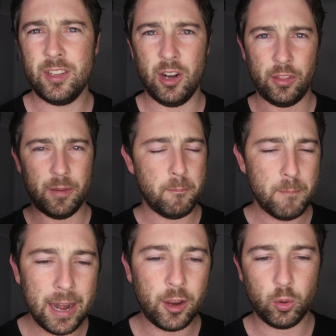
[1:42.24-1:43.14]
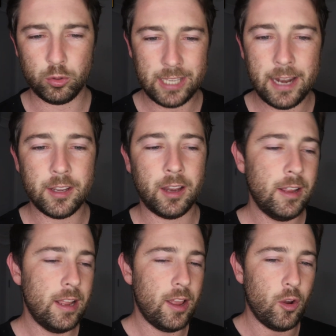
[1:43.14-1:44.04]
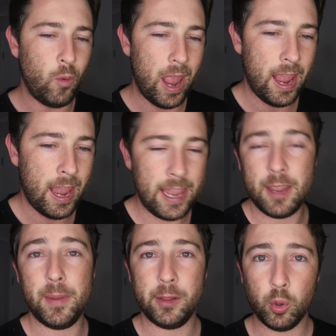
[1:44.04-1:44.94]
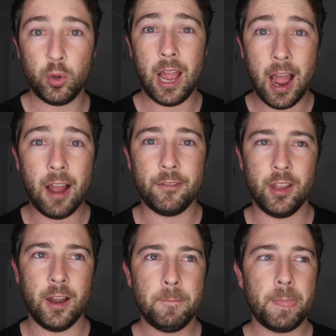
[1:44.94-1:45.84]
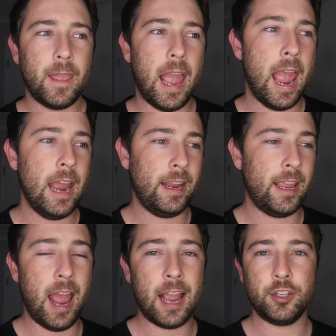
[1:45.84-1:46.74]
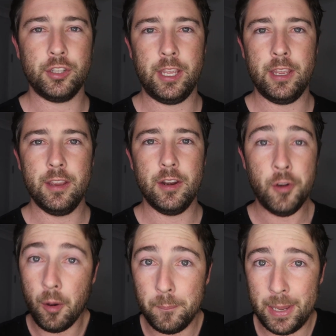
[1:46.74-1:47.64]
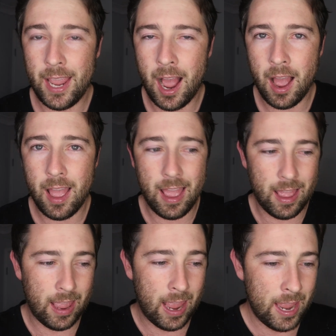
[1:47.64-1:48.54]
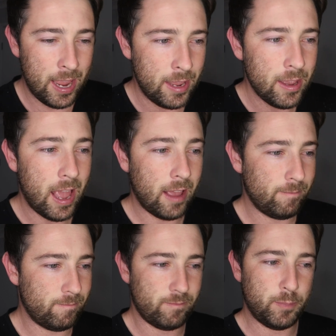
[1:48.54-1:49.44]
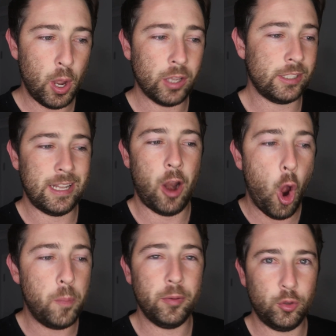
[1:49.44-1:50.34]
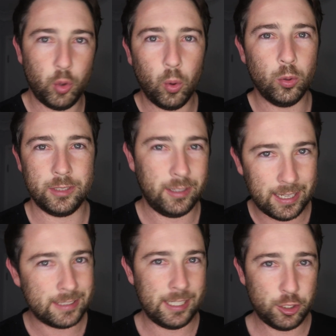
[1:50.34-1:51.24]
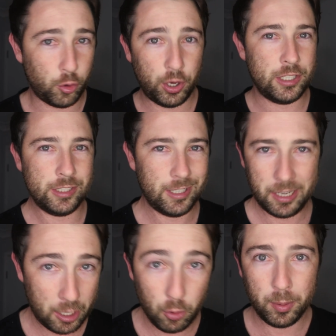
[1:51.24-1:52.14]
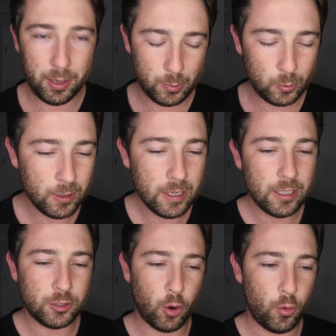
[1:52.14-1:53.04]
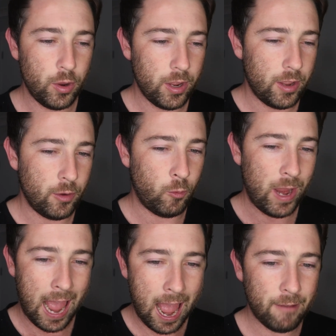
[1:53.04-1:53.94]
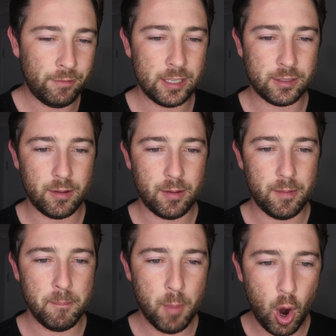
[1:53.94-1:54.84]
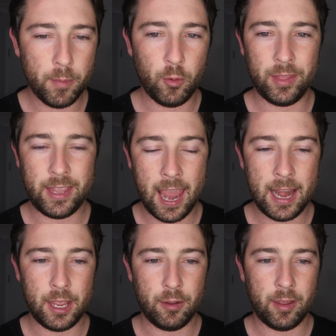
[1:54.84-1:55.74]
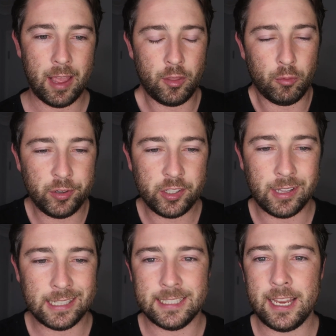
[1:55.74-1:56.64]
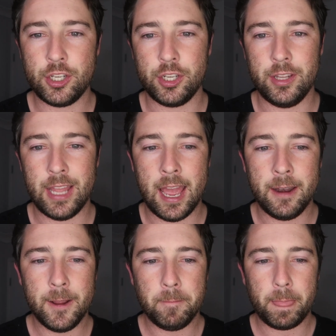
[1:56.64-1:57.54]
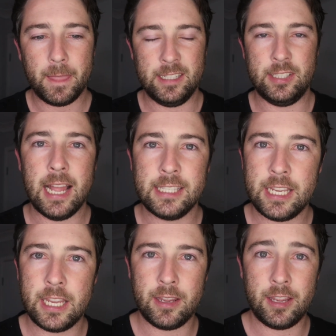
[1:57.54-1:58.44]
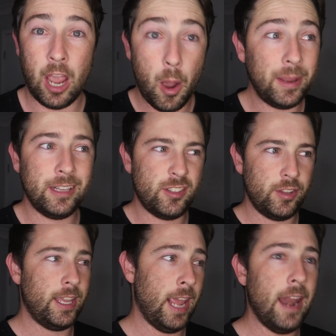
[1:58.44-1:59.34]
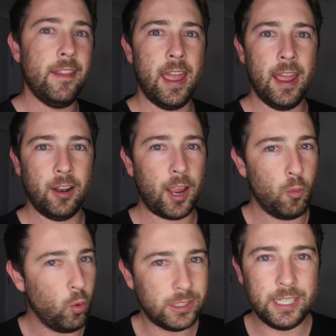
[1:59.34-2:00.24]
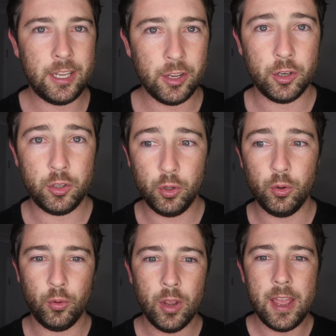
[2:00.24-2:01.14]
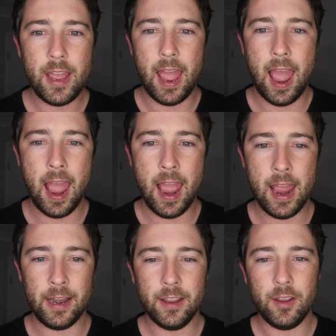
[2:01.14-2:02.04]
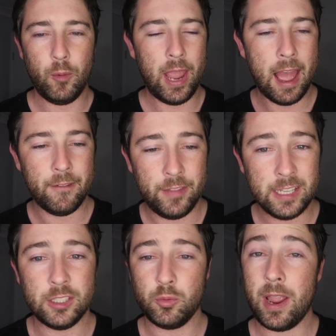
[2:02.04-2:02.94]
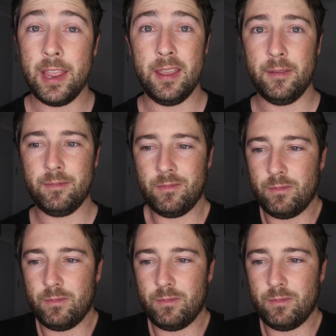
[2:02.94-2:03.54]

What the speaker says: you know, the medical center where he can be looked after and can actually not be a person that opens doors and lets these creatures in to kill people. So we have this moment with Kenny, the realization that his dad's coming to the end there, and like, what's he gonna do? And we have, this is where he